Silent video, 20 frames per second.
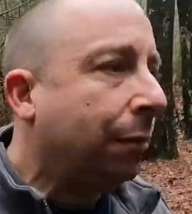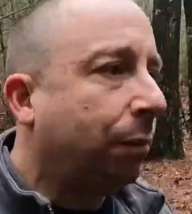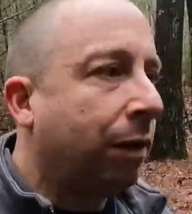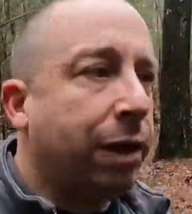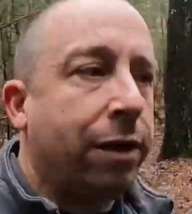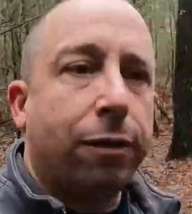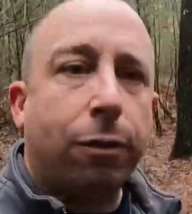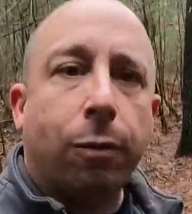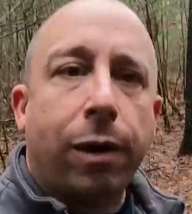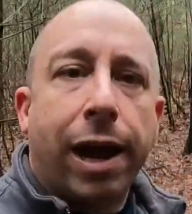
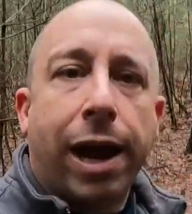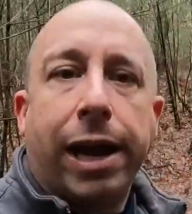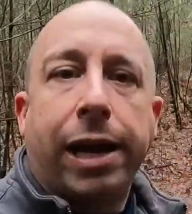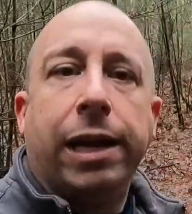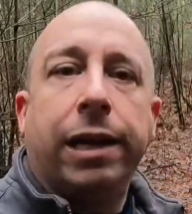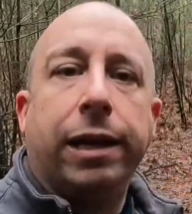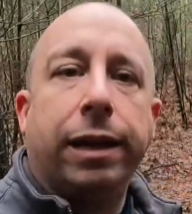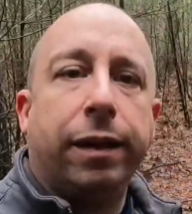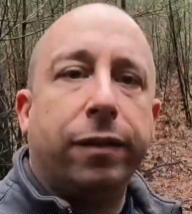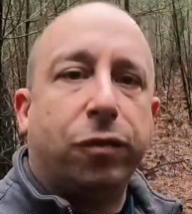But either
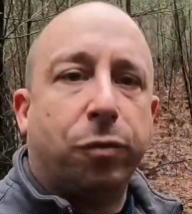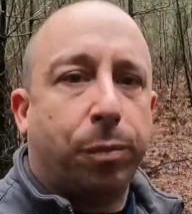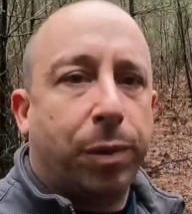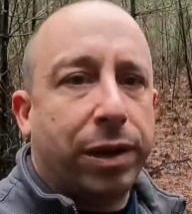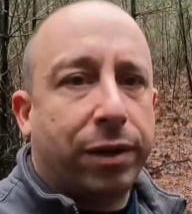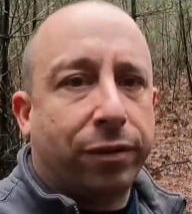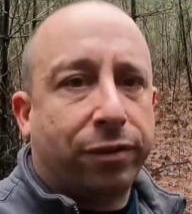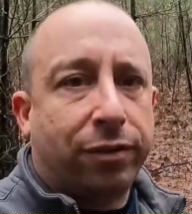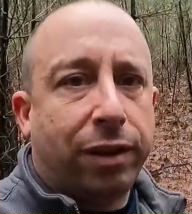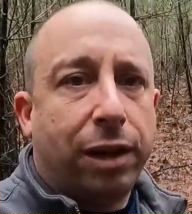way, it's
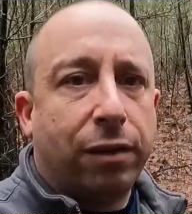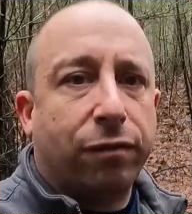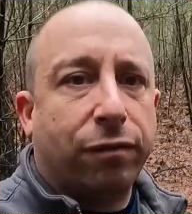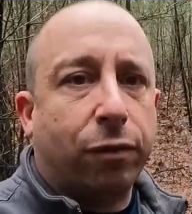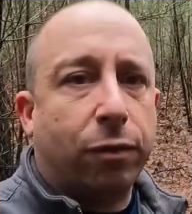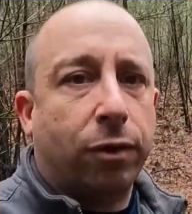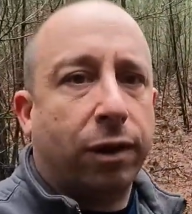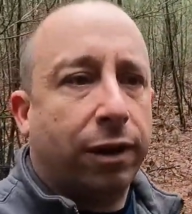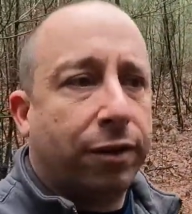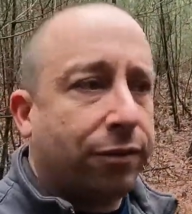been a state
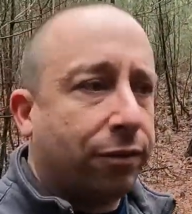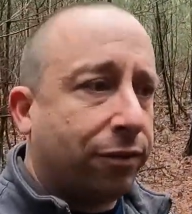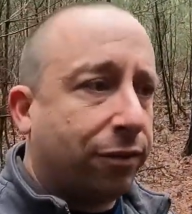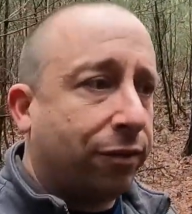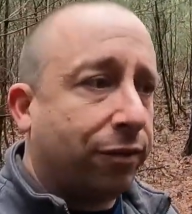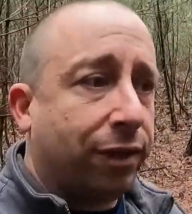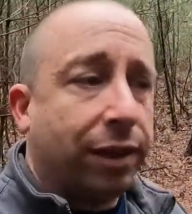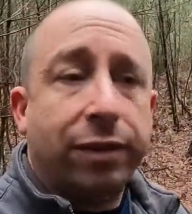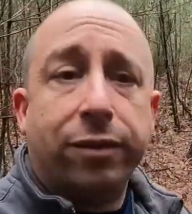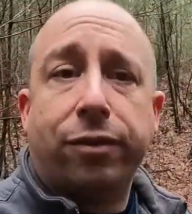forest
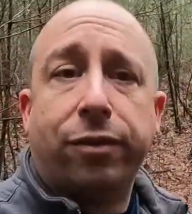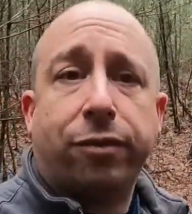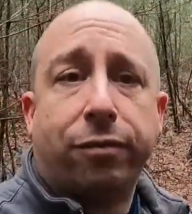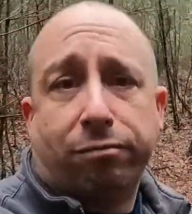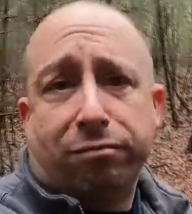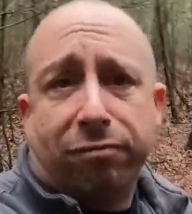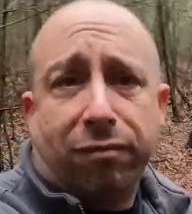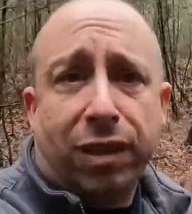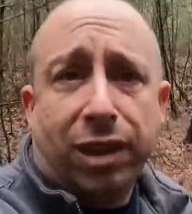since